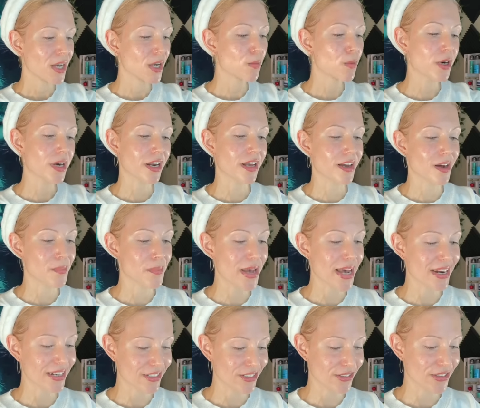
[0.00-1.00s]
And we're gonna come
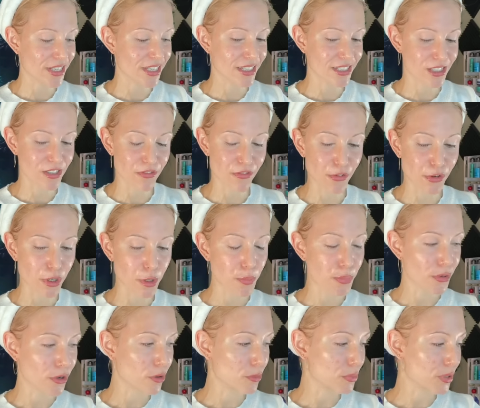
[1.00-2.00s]
back to the Sephora
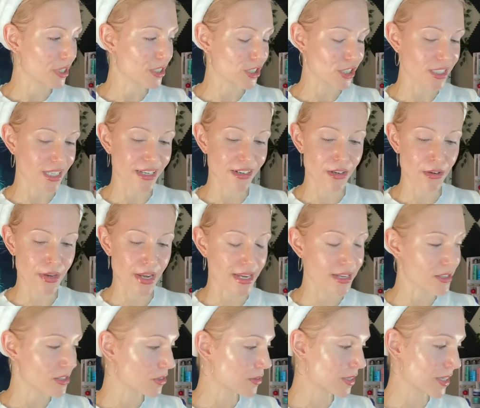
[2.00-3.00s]
Pro brush set. Okay,
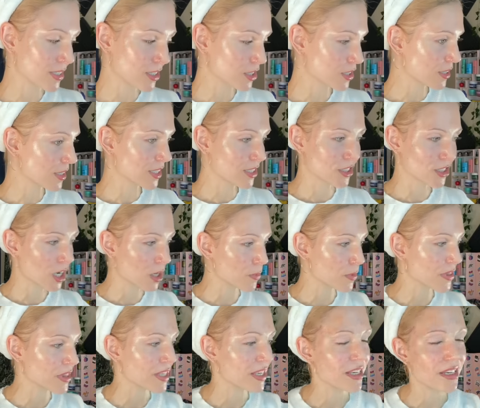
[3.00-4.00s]
so let's let's start
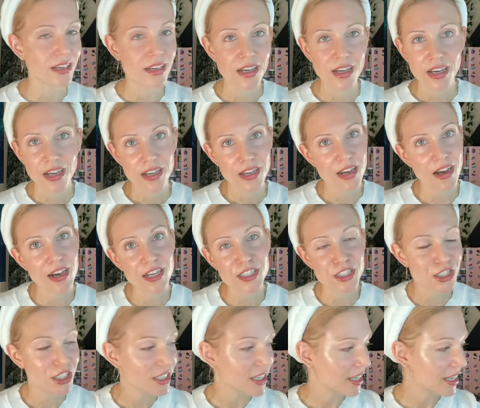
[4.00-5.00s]
with the
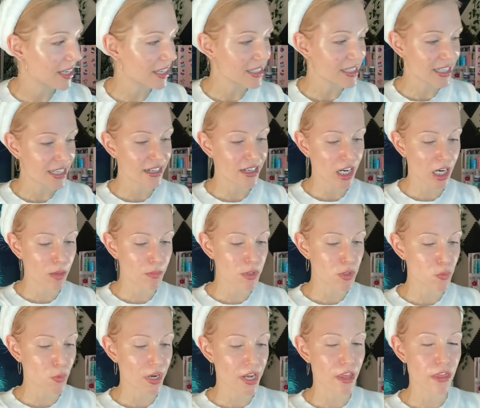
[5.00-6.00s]
Kaja kit. It
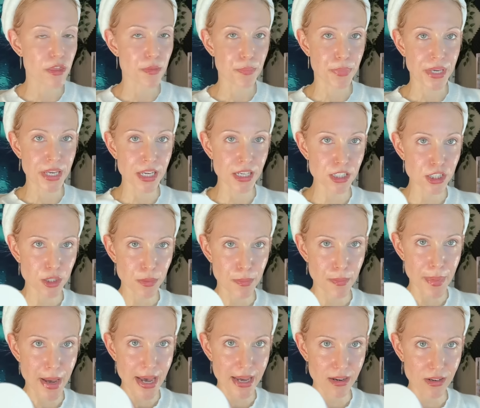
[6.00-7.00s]
comes with Peach
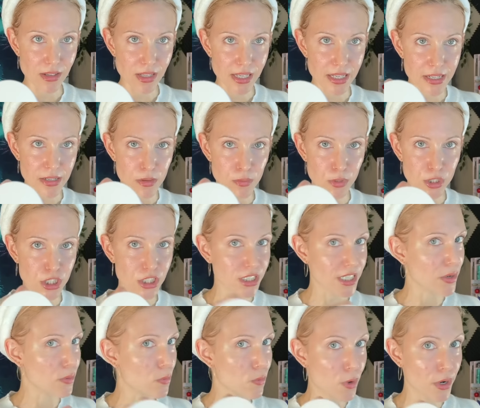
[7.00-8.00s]
Madeline, which is
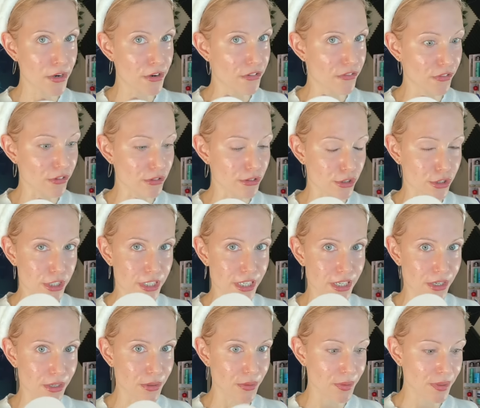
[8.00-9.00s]
a wonderful
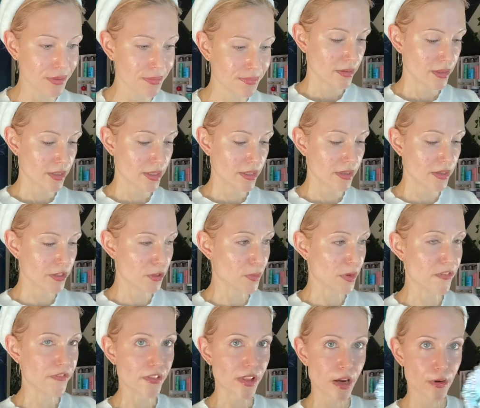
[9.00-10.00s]
trio. See, there's
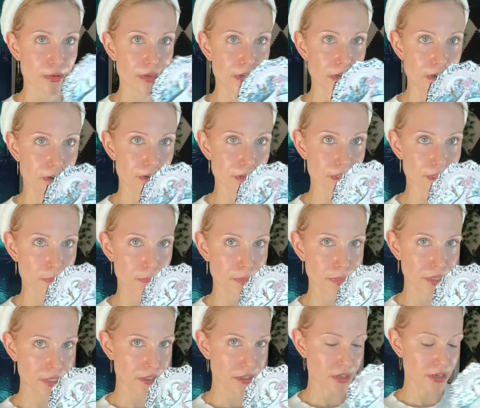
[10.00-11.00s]
my Flower Knows
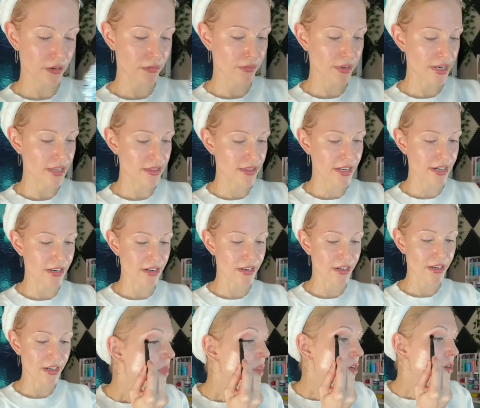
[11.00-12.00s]
mirror right
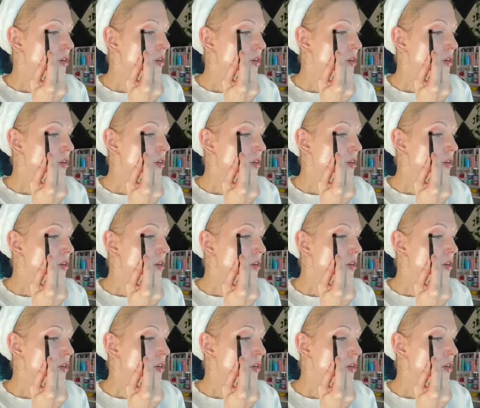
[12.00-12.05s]
there. The